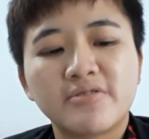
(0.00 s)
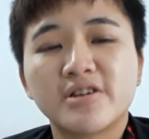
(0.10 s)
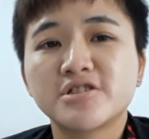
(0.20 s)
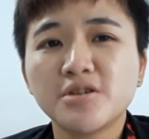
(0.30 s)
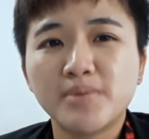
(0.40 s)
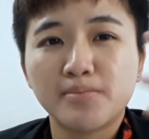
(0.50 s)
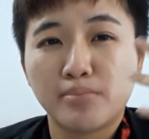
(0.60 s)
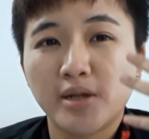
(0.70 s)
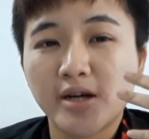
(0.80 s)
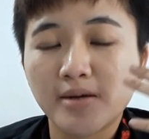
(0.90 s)
If you're still a
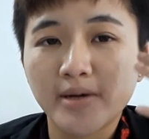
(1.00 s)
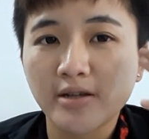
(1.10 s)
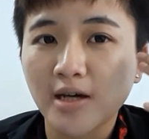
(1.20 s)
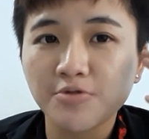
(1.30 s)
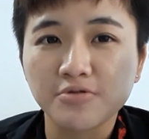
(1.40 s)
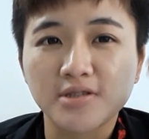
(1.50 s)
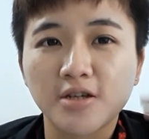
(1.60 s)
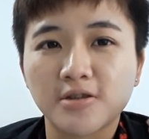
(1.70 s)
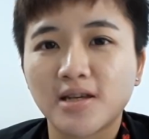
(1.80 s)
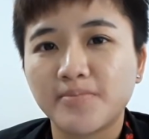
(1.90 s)
bit blurred about how to
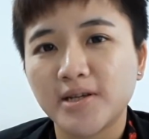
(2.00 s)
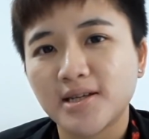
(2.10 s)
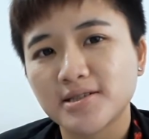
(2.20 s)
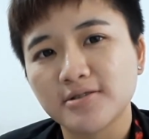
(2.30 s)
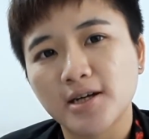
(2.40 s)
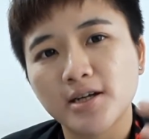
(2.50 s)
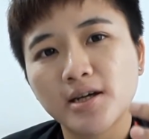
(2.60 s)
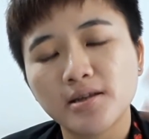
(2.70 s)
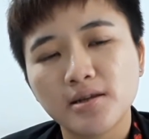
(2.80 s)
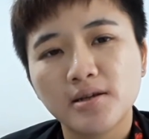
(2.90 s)
set your TP and SL
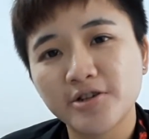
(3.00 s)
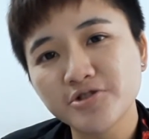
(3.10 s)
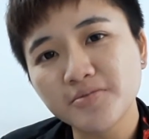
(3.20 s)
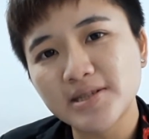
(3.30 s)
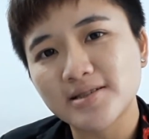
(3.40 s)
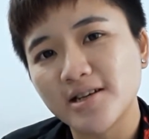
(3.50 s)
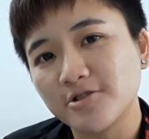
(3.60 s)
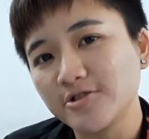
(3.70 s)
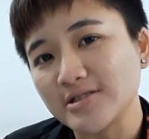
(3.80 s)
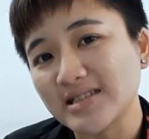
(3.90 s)
target, it also means that
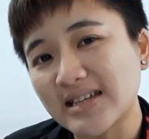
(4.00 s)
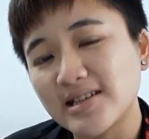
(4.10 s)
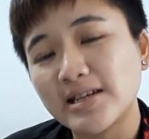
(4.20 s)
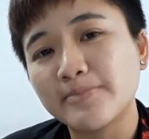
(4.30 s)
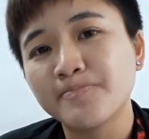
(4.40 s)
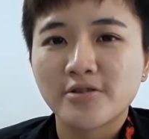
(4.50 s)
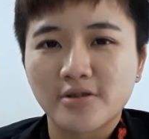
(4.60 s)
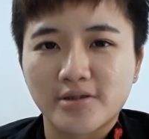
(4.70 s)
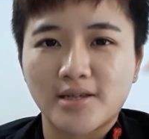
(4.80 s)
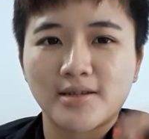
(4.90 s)
you need to study
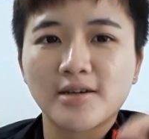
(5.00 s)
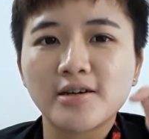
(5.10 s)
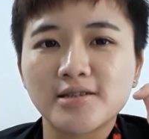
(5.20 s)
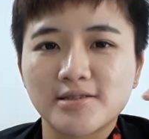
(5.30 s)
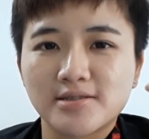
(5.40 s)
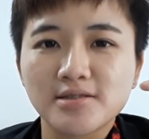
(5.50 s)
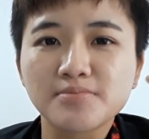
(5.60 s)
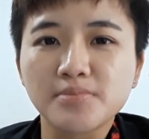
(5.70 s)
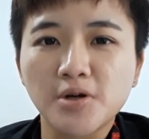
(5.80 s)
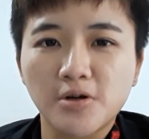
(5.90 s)
your technical
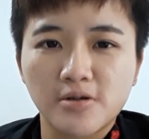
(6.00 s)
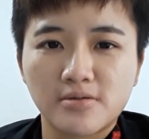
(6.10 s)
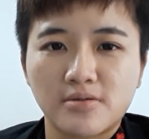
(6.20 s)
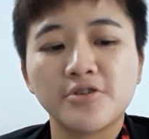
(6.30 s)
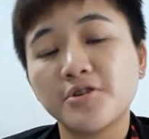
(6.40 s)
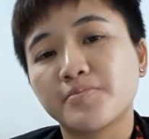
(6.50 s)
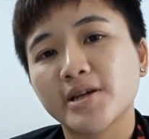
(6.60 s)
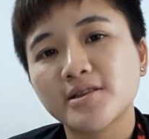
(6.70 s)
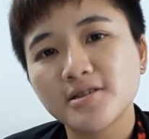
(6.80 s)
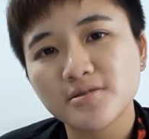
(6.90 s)
analysis more. You need to
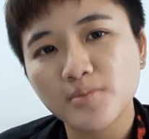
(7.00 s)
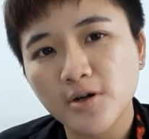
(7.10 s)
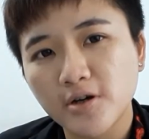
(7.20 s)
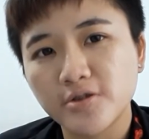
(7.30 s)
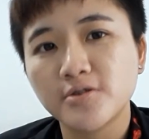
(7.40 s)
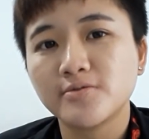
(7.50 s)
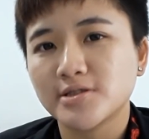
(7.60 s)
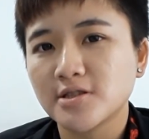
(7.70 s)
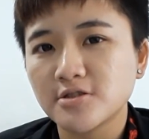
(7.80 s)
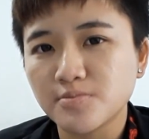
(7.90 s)
practice more, you need to
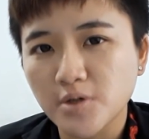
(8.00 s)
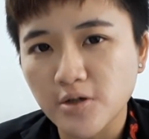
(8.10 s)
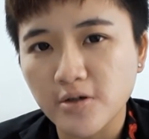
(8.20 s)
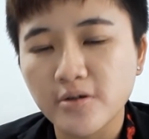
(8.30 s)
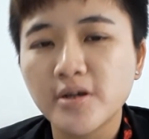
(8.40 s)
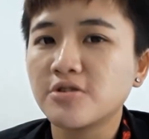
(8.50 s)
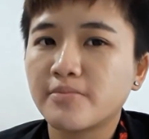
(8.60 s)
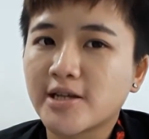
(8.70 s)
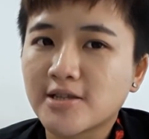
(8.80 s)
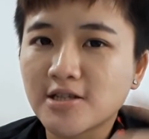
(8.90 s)
research more,
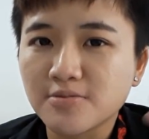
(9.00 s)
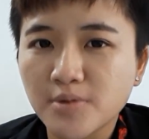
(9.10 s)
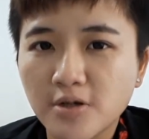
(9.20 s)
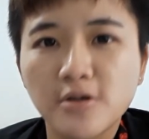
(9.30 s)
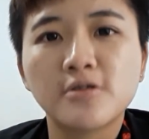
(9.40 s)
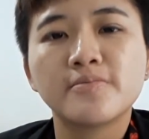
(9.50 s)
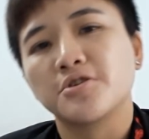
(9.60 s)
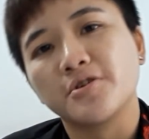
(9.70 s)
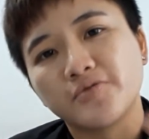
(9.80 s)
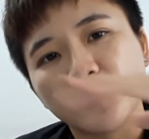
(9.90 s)
you need to backtest more,
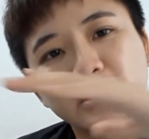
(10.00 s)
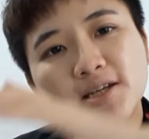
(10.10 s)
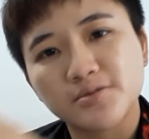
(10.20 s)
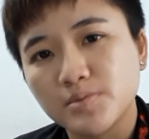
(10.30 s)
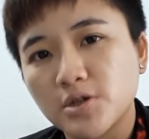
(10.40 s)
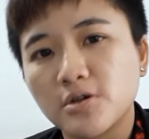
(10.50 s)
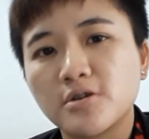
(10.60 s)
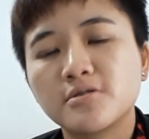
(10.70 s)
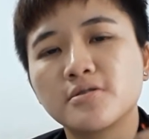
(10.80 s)
you need to forward test more.